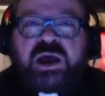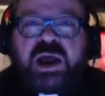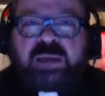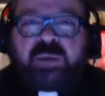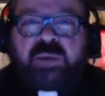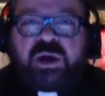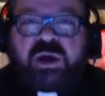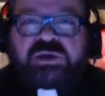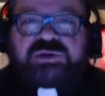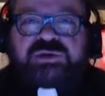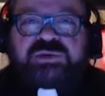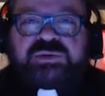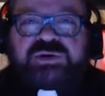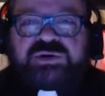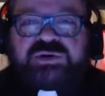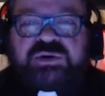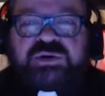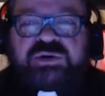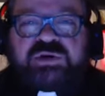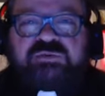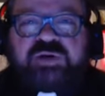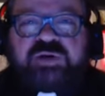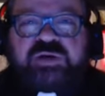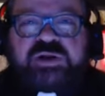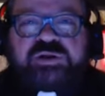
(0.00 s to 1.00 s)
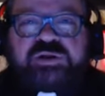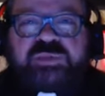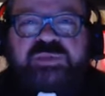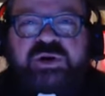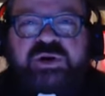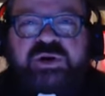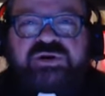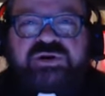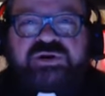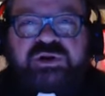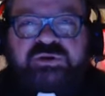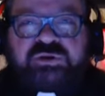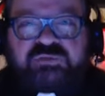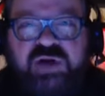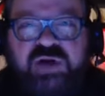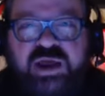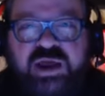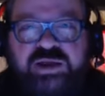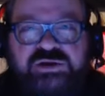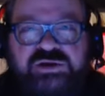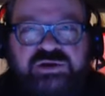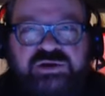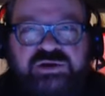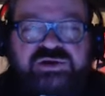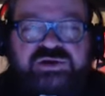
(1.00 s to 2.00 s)
I'm also a certified spiritual
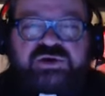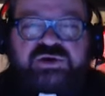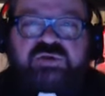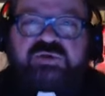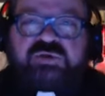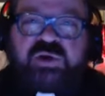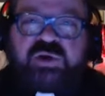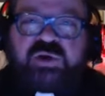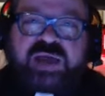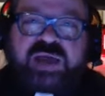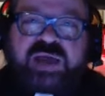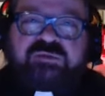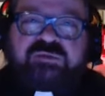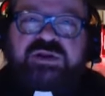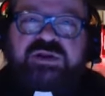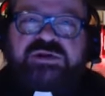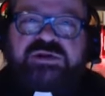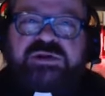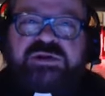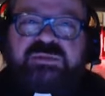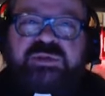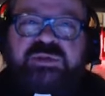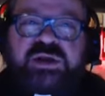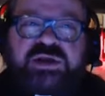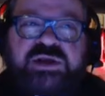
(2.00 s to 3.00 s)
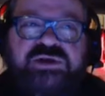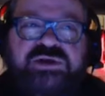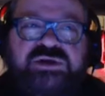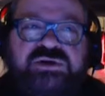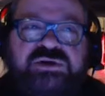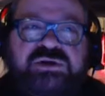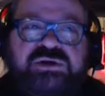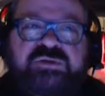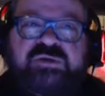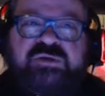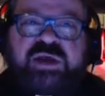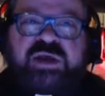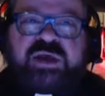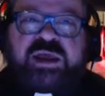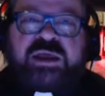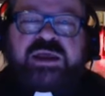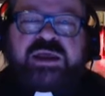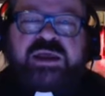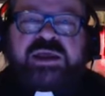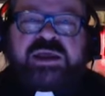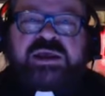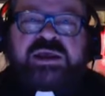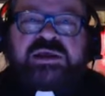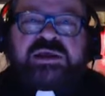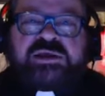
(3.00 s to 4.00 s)
advisor. So if you're having some issues of
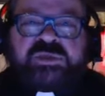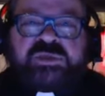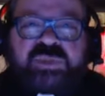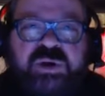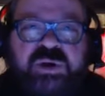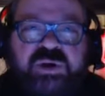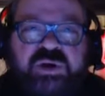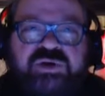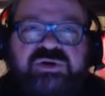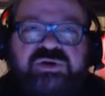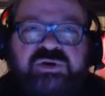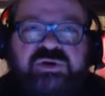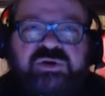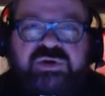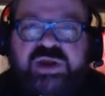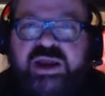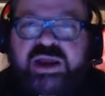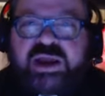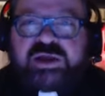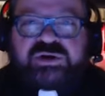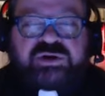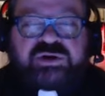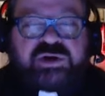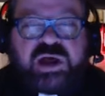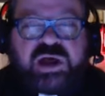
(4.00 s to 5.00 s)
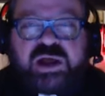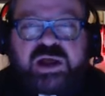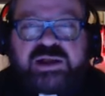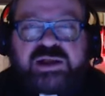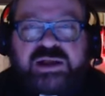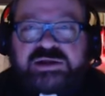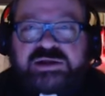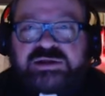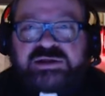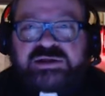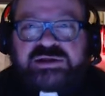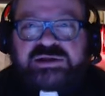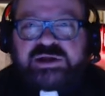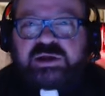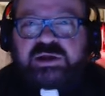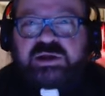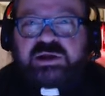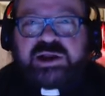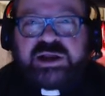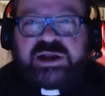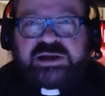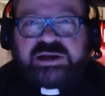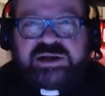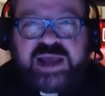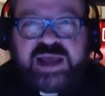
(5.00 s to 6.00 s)
a spiritual nature, not
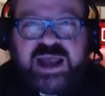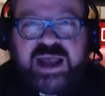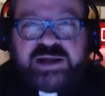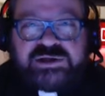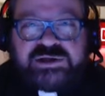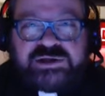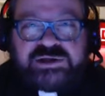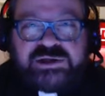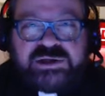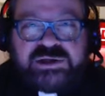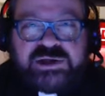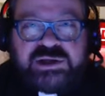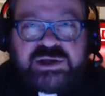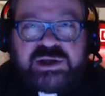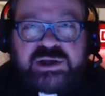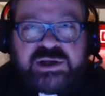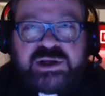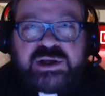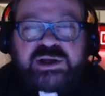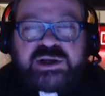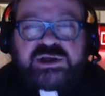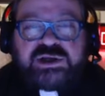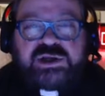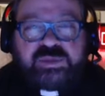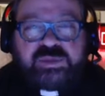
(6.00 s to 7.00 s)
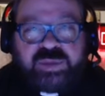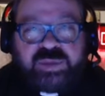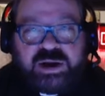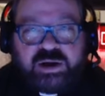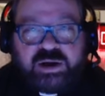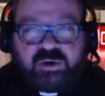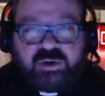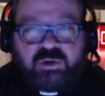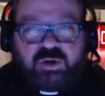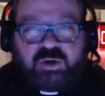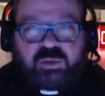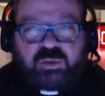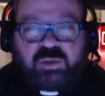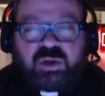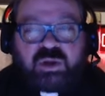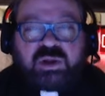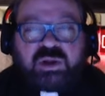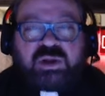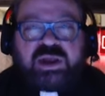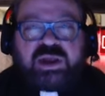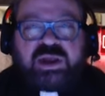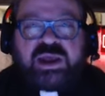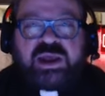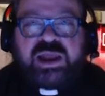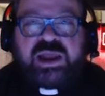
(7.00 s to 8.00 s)
necessarily attached to the
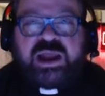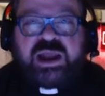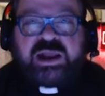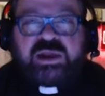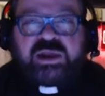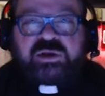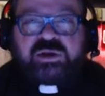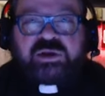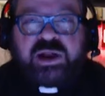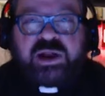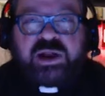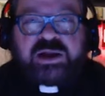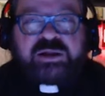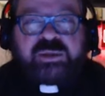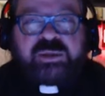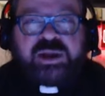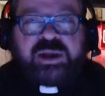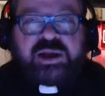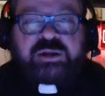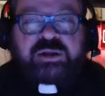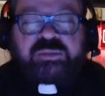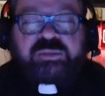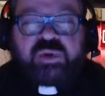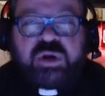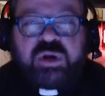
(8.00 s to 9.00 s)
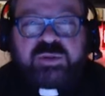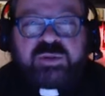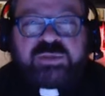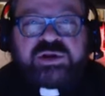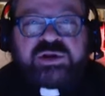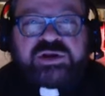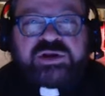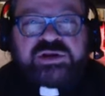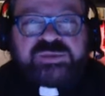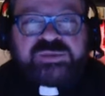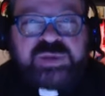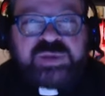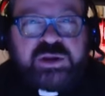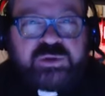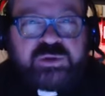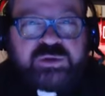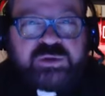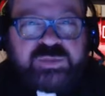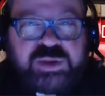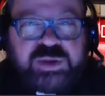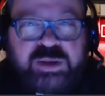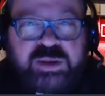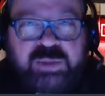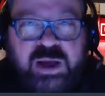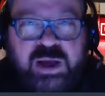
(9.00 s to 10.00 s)
paranormal, and you'd like to make an appointment to speak
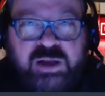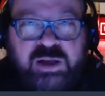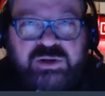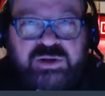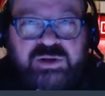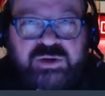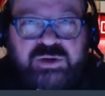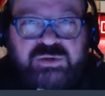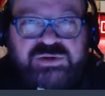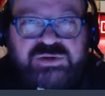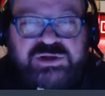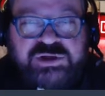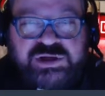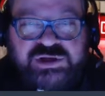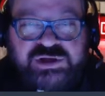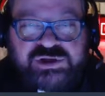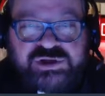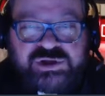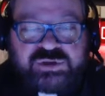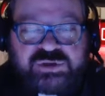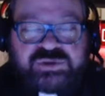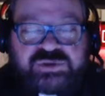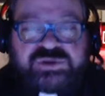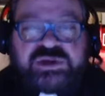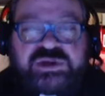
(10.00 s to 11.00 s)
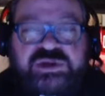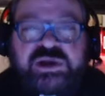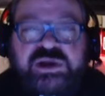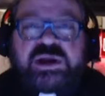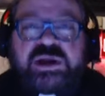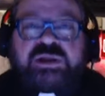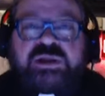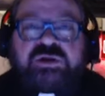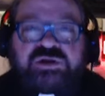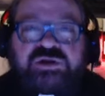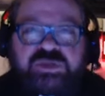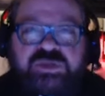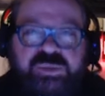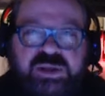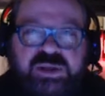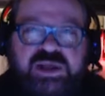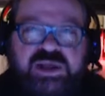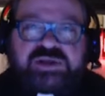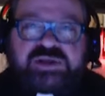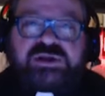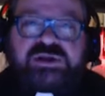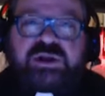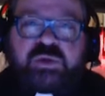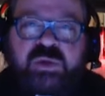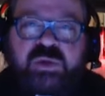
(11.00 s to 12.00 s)
with me about those issues, there's a
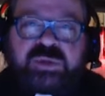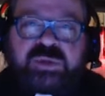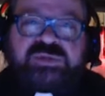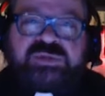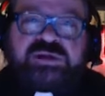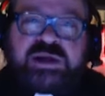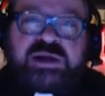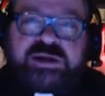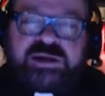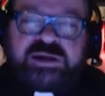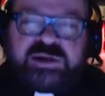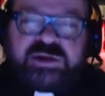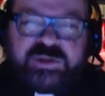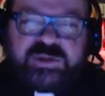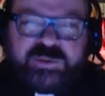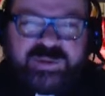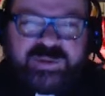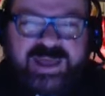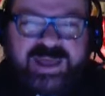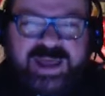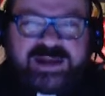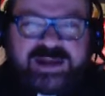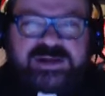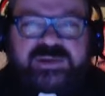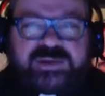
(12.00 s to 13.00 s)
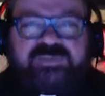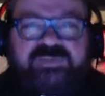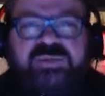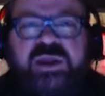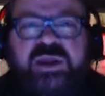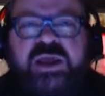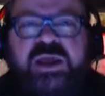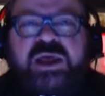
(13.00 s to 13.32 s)
place on the website to do that.